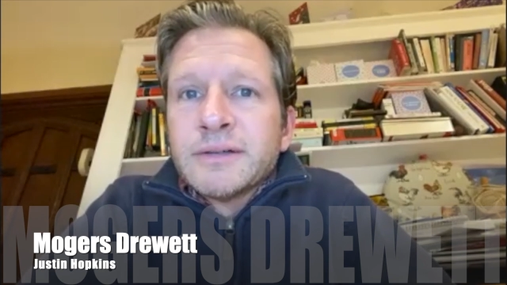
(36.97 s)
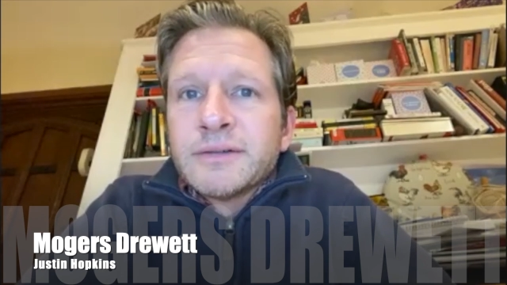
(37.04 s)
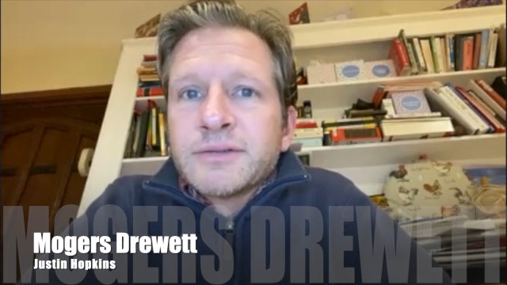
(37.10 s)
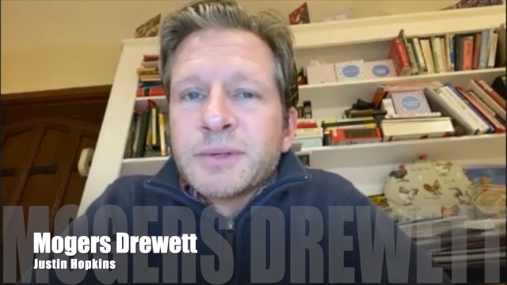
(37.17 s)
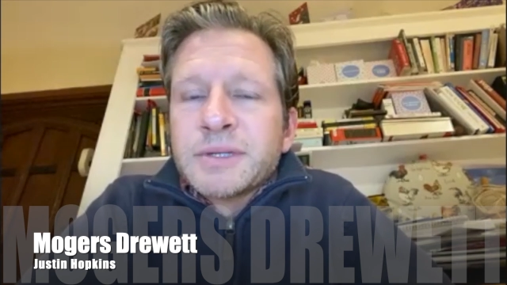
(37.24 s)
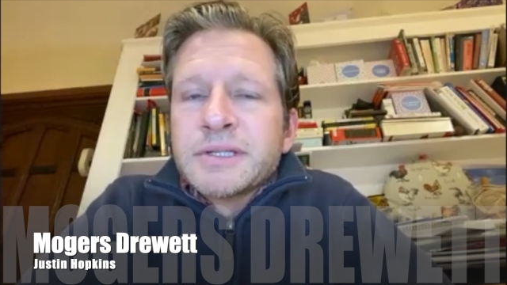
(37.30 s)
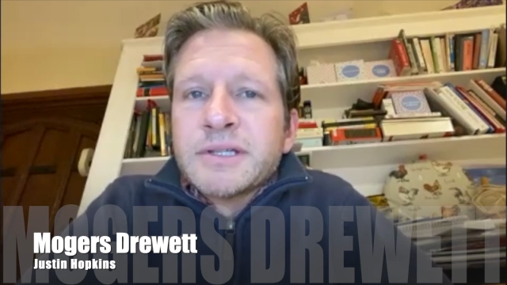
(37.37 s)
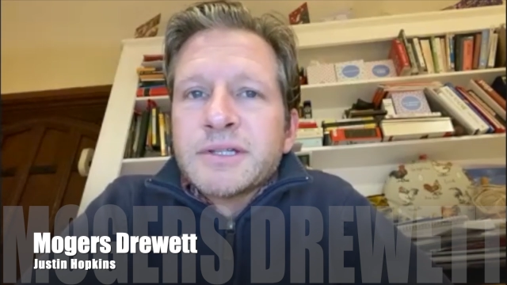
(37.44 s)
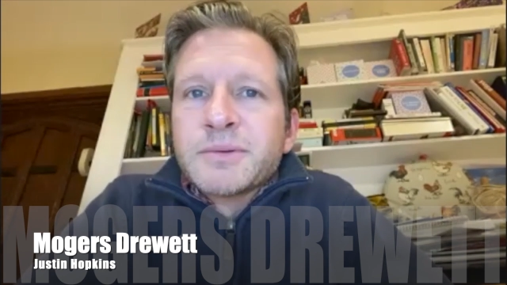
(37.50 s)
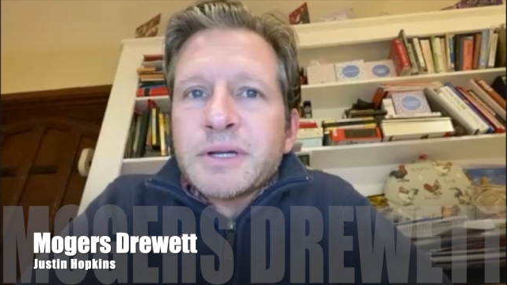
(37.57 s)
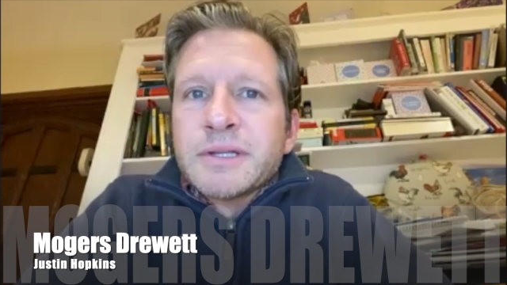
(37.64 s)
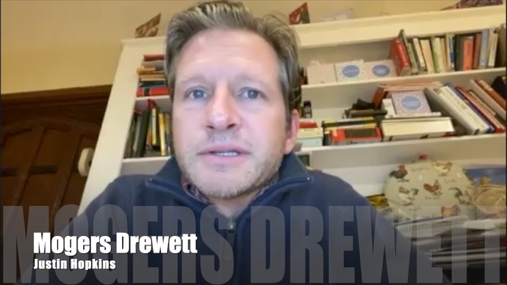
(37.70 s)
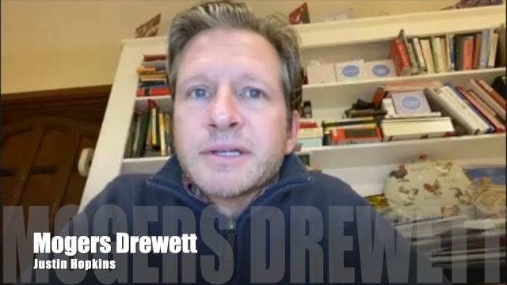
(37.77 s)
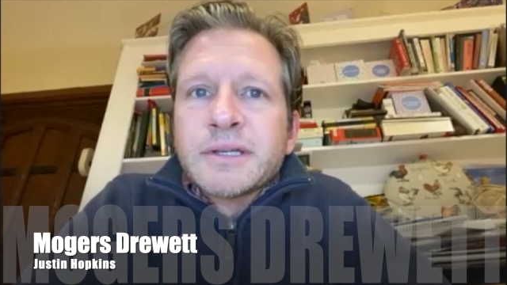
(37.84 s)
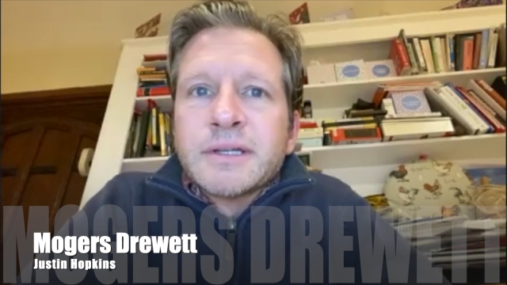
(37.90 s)

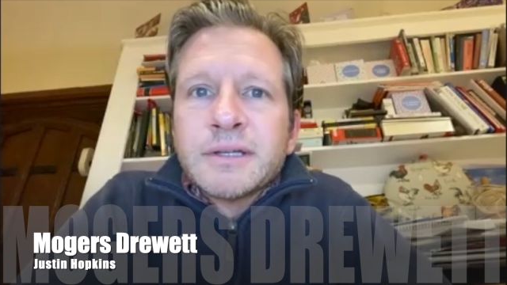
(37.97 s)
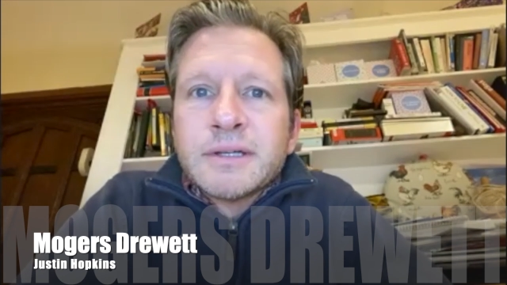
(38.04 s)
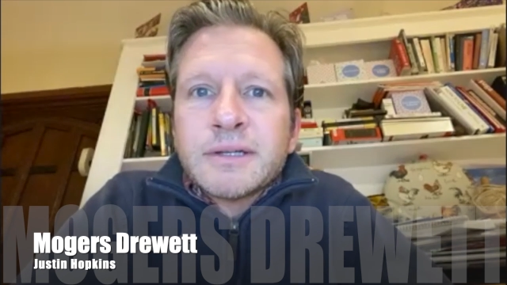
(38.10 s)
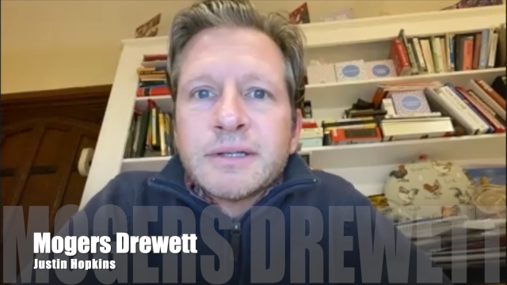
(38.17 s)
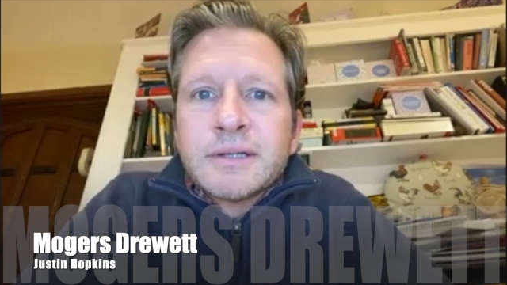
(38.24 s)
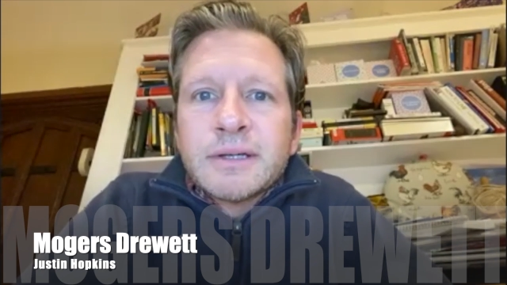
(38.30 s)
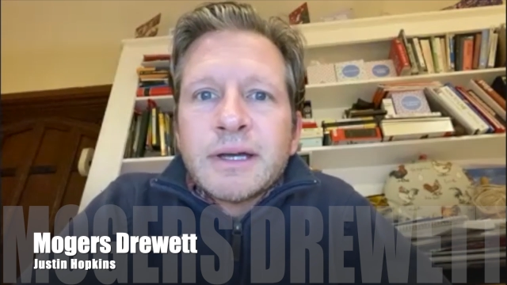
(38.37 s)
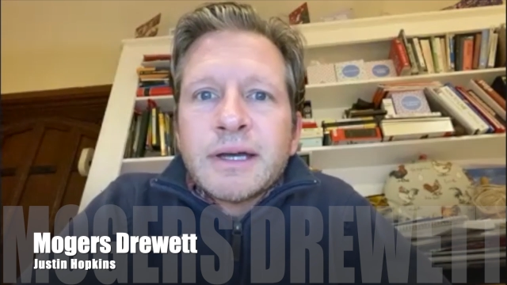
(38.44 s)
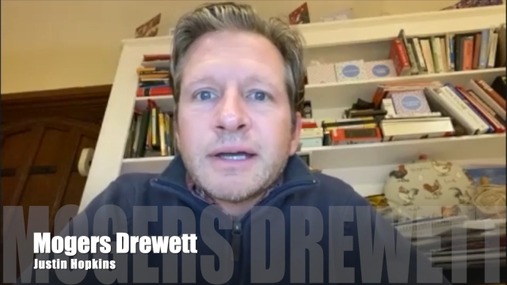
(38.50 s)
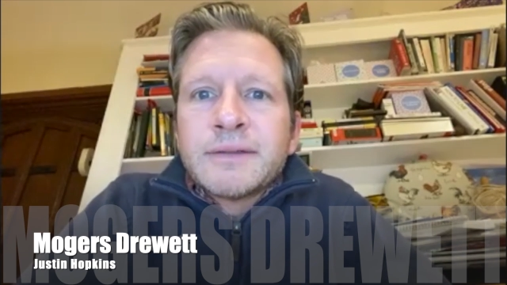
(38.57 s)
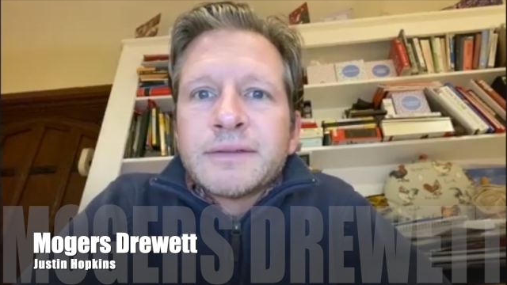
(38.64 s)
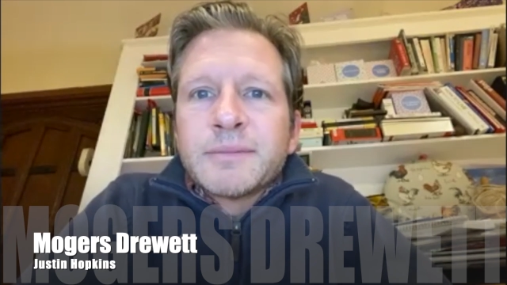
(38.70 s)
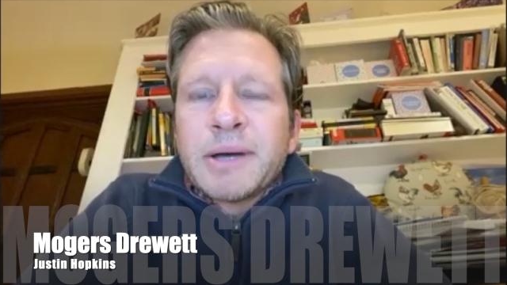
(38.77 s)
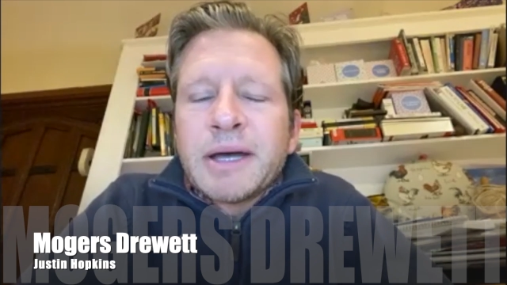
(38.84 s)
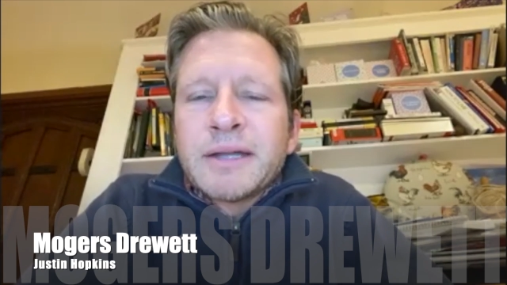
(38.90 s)
2020, and
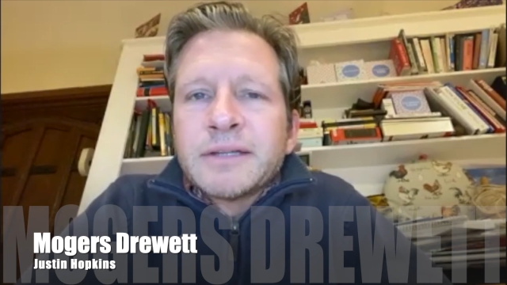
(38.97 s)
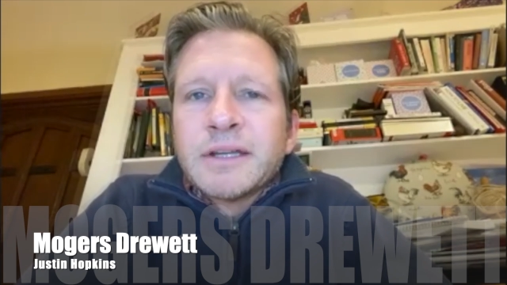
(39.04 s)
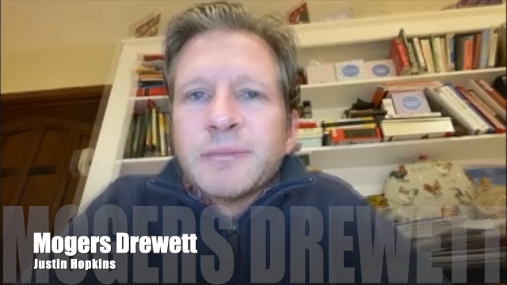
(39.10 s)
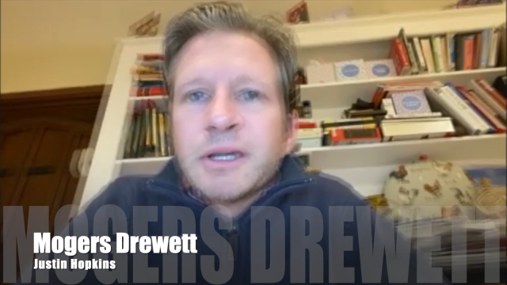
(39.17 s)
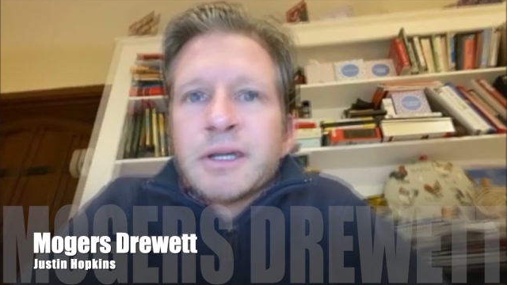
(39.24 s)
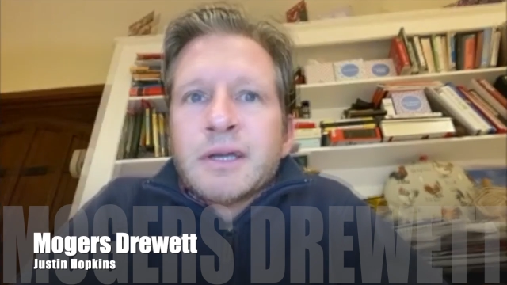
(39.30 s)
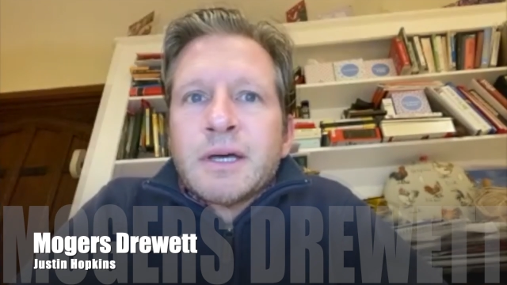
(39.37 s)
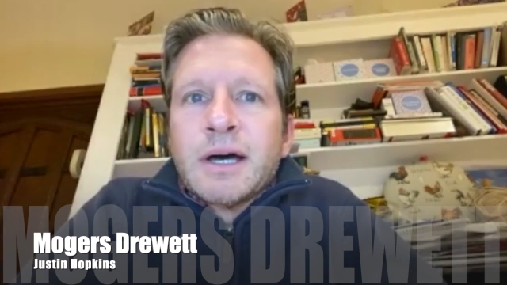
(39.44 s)
the pandemic.